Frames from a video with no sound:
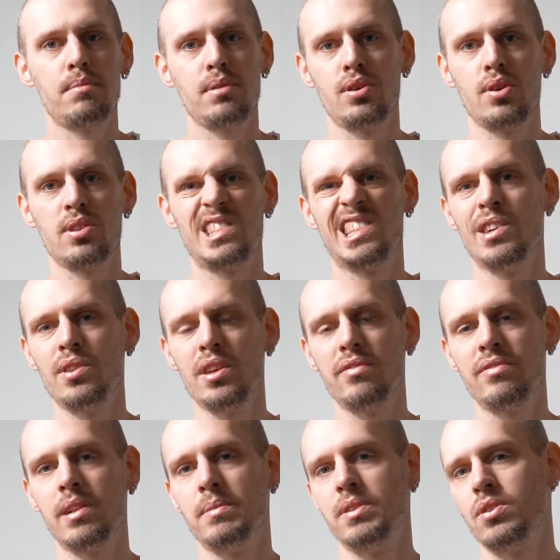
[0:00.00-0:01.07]
because loading
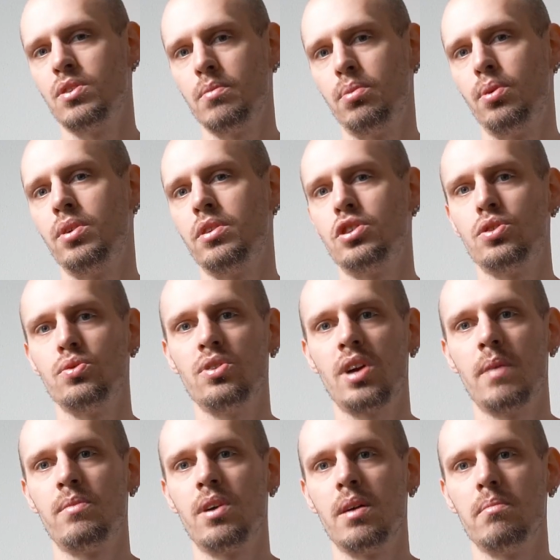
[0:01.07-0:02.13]
film into your point-and-shoot
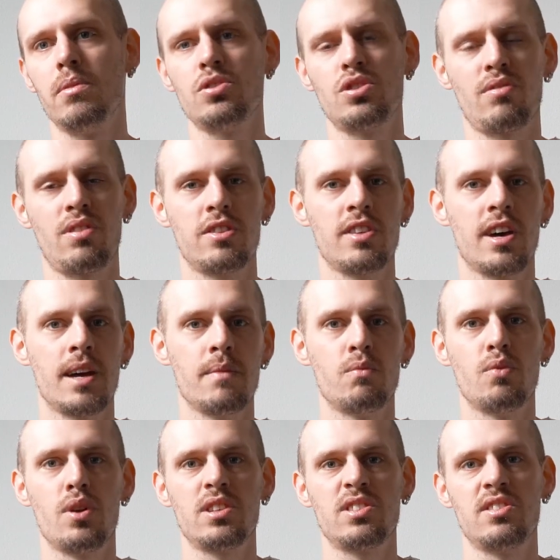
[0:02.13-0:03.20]
camera most of the time
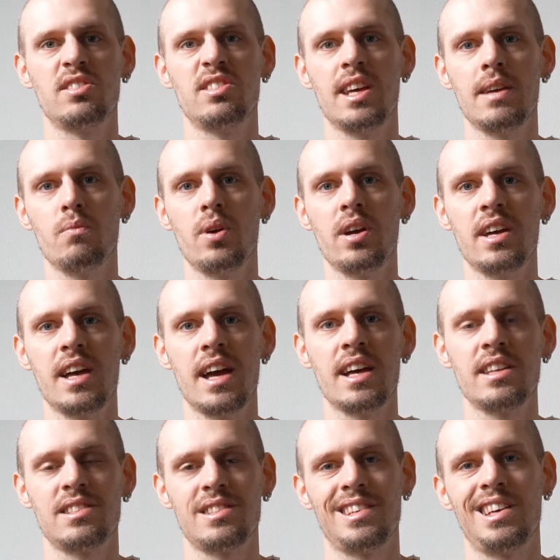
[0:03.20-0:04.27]
works the same way
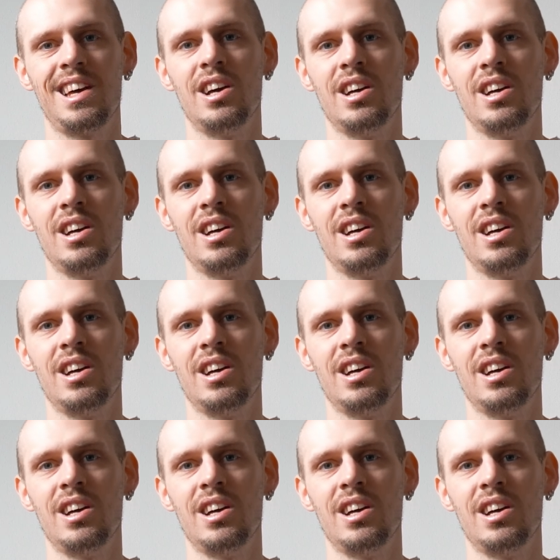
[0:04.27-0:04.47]
as